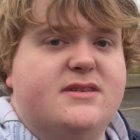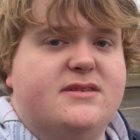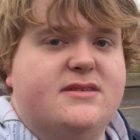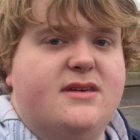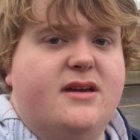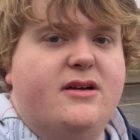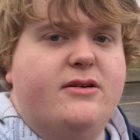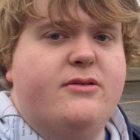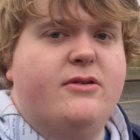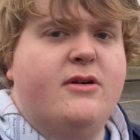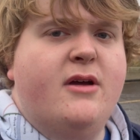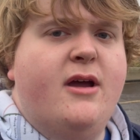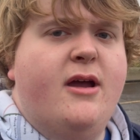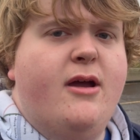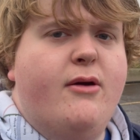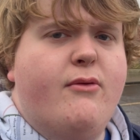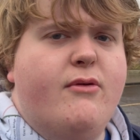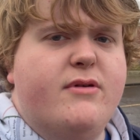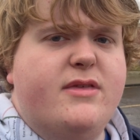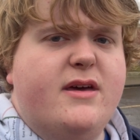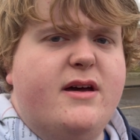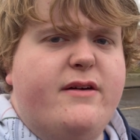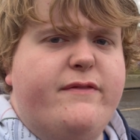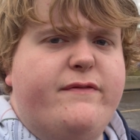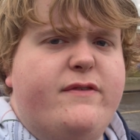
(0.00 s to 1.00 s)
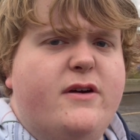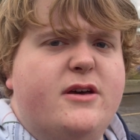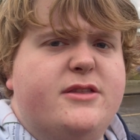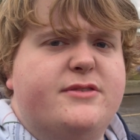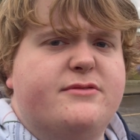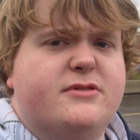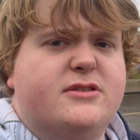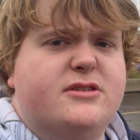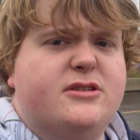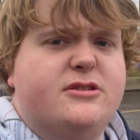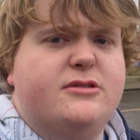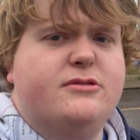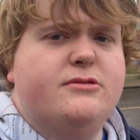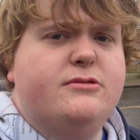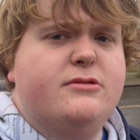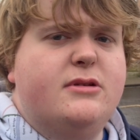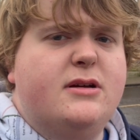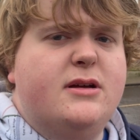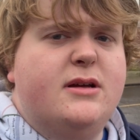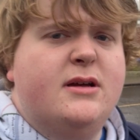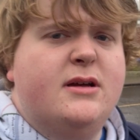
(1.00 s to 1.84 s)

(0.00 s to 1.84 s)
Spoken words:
So, without further ado,